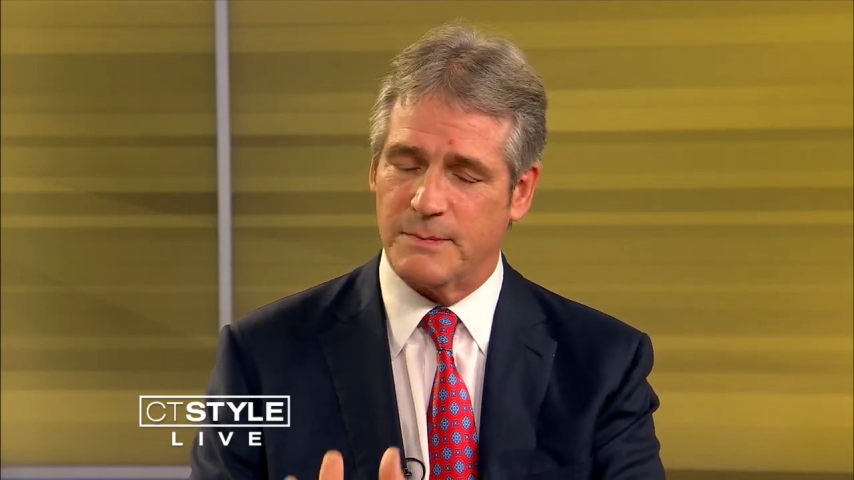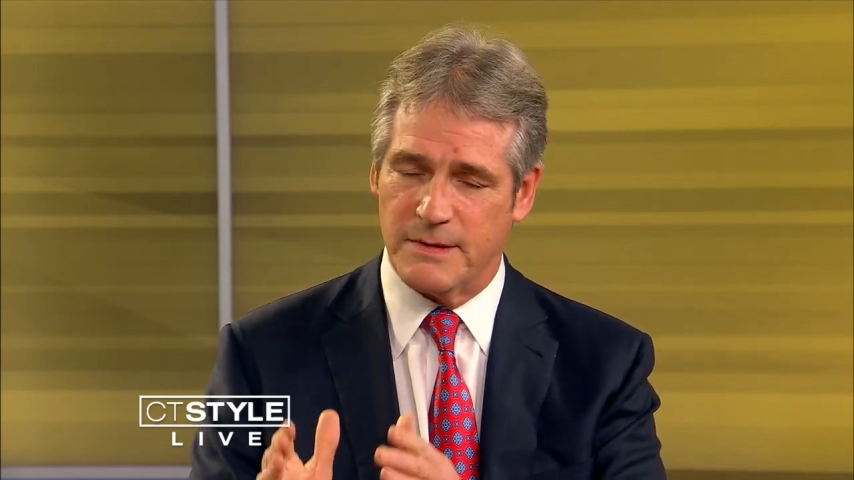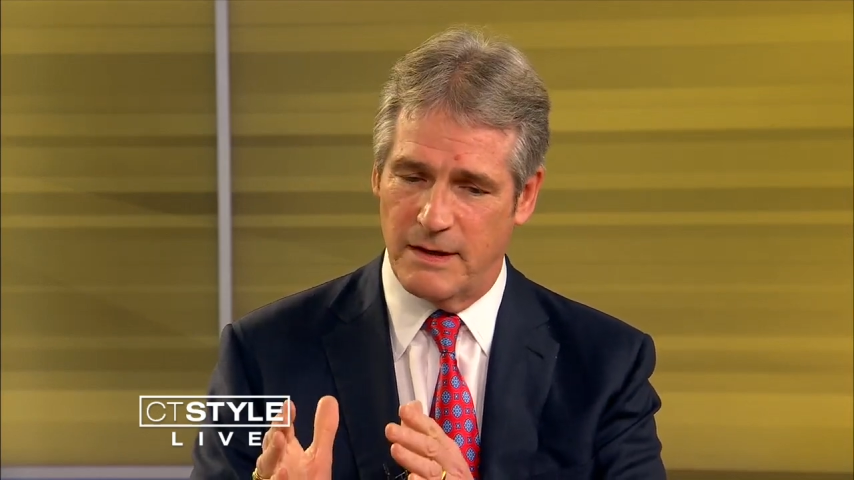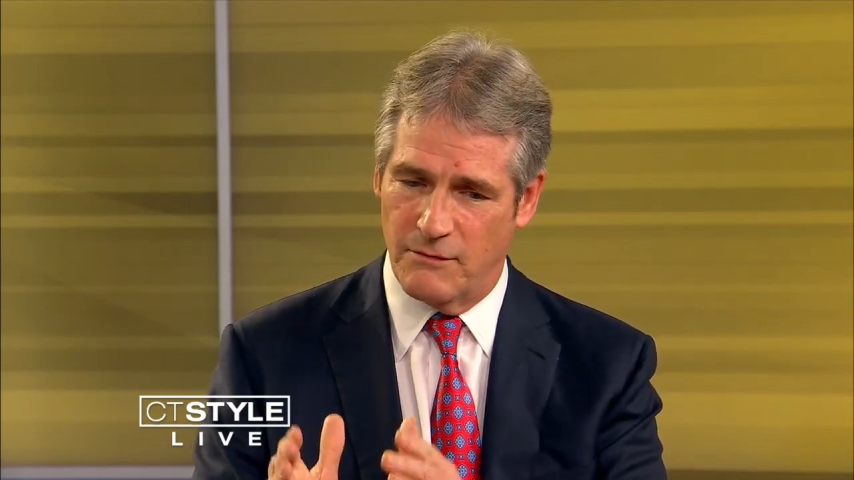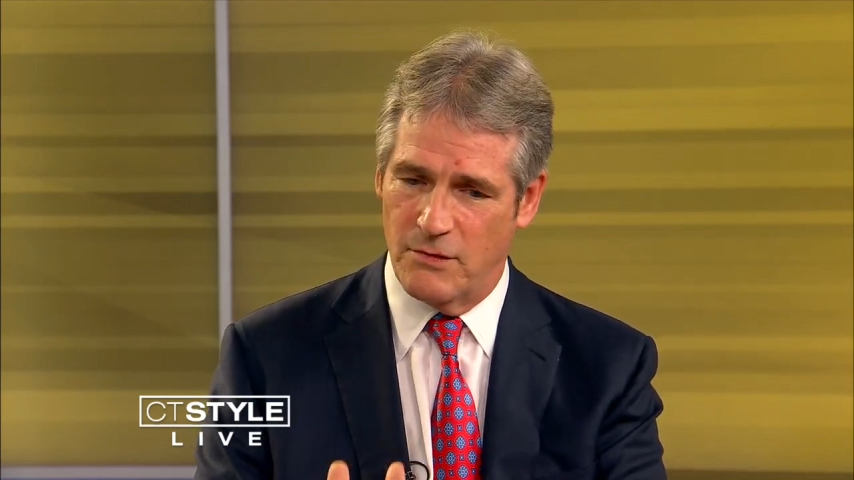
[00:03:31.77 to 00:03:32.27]

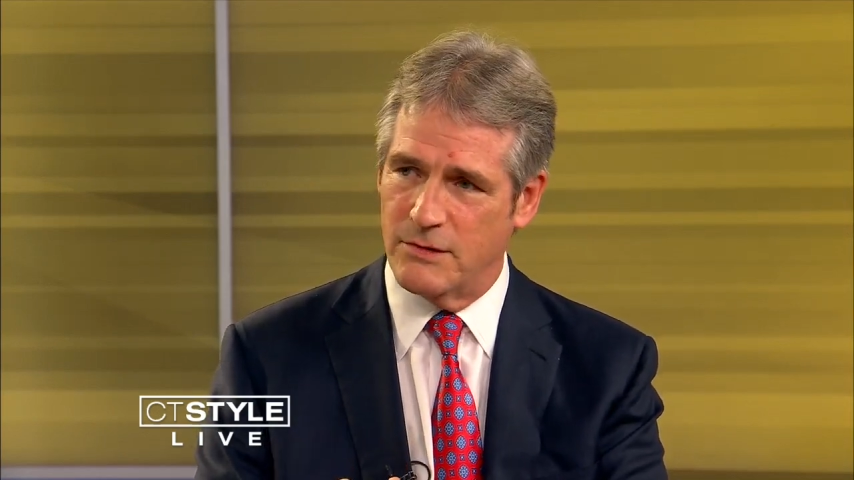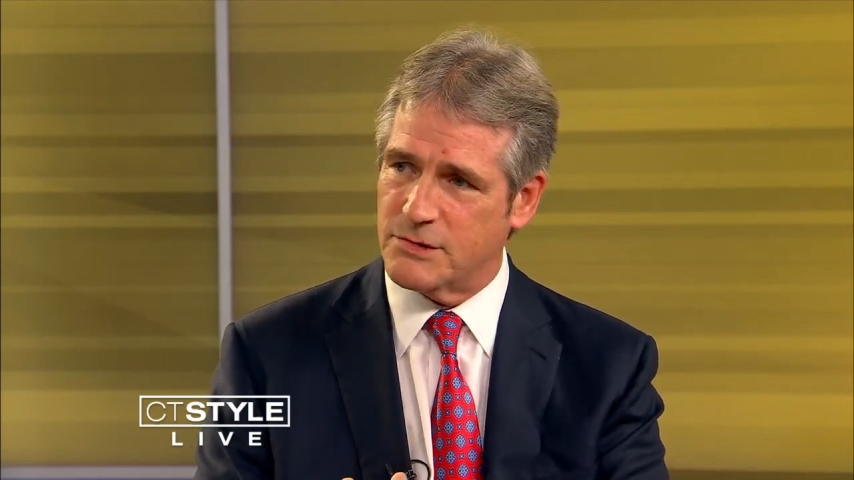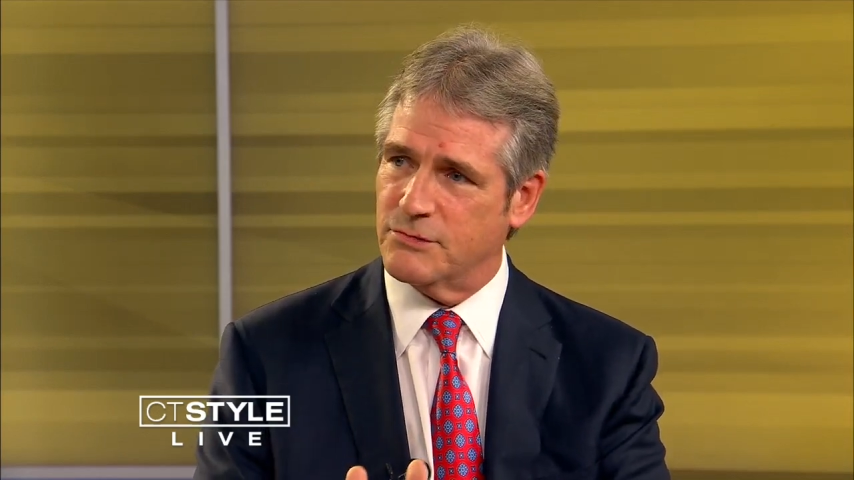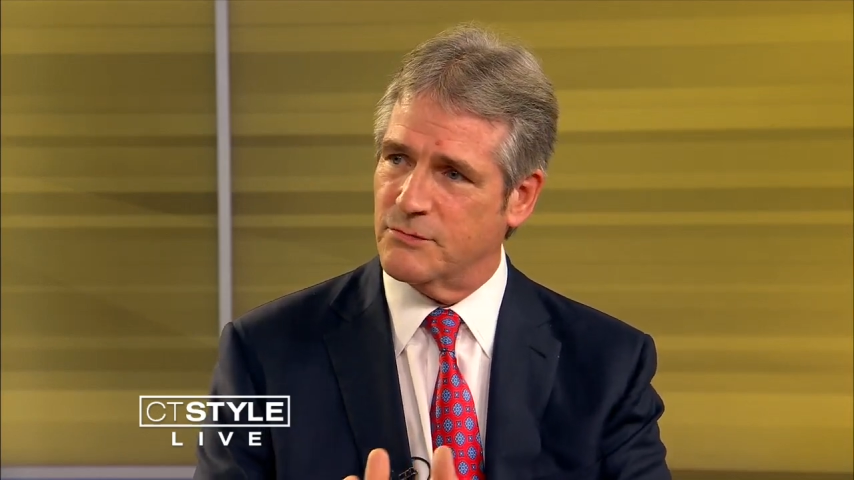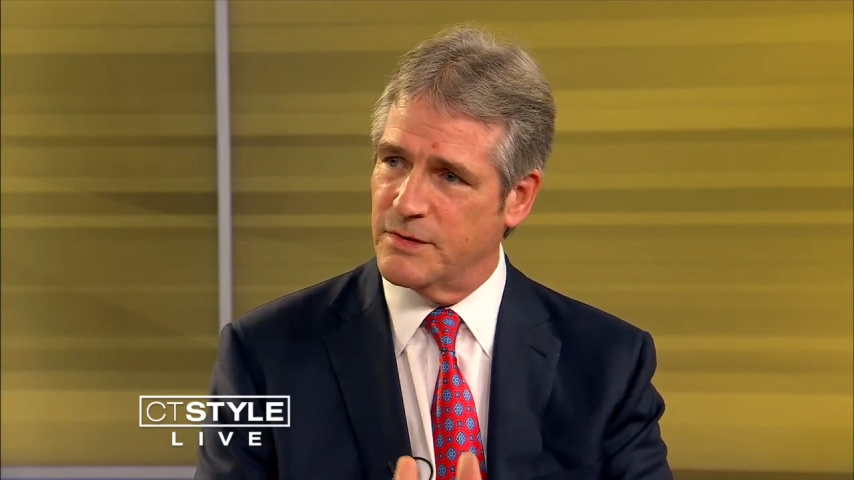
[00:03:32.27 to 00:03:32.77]
but they've
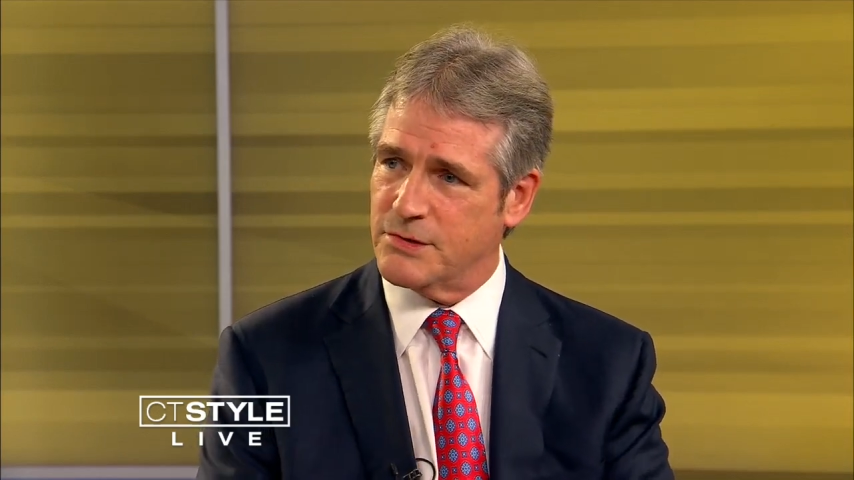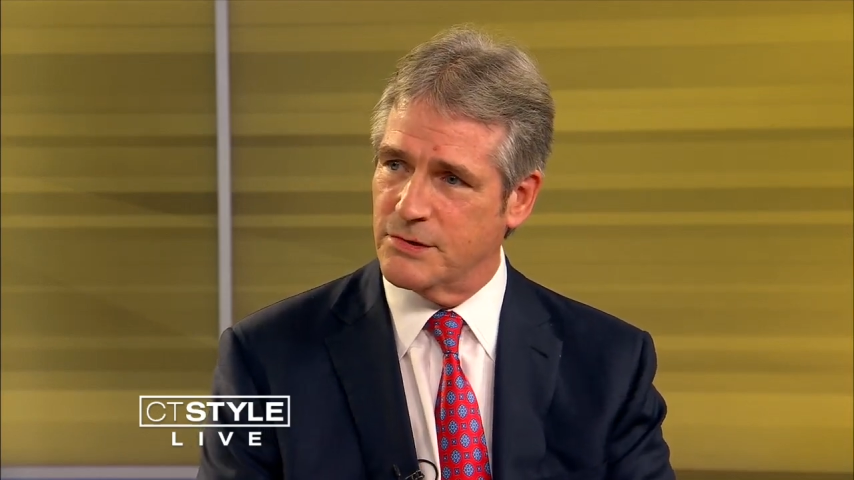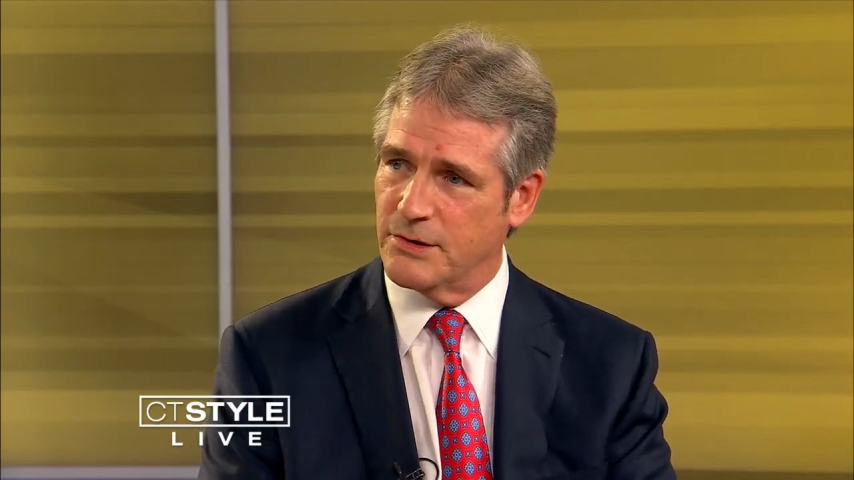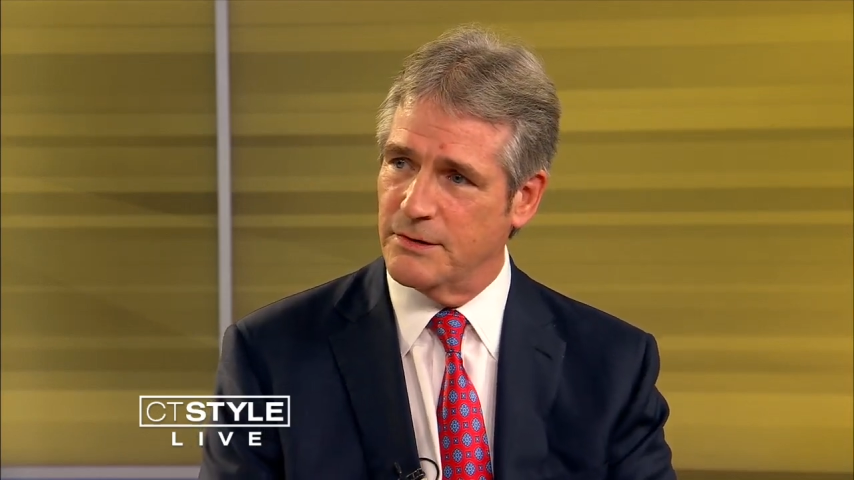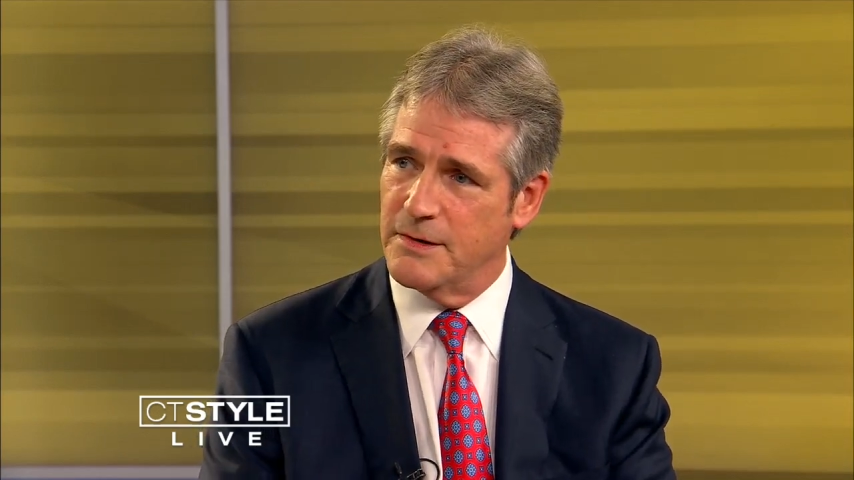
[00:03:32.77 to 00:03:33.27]
also, in
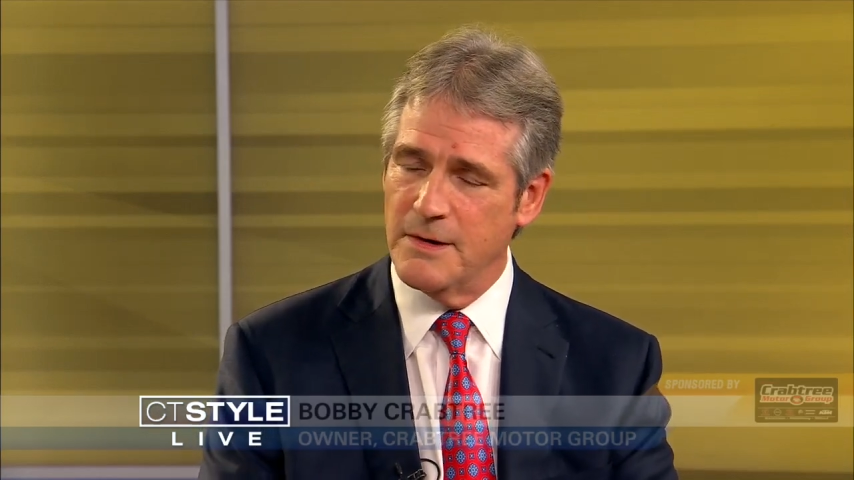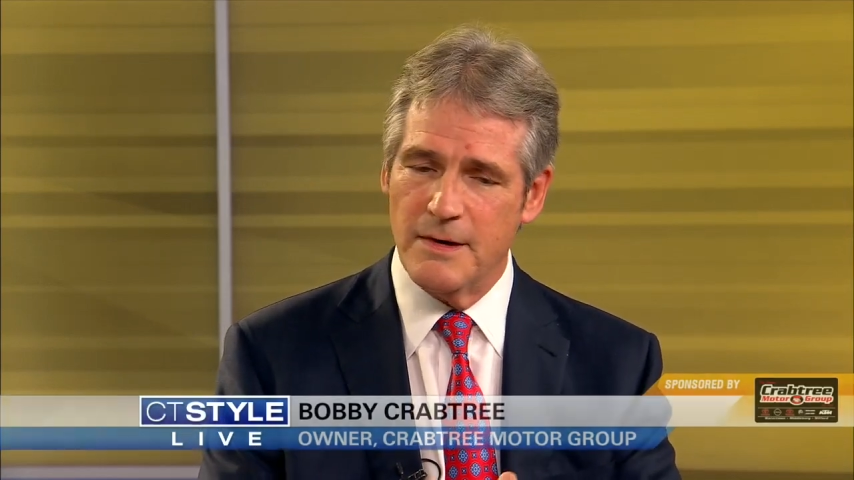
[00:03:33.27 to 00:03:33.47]
return,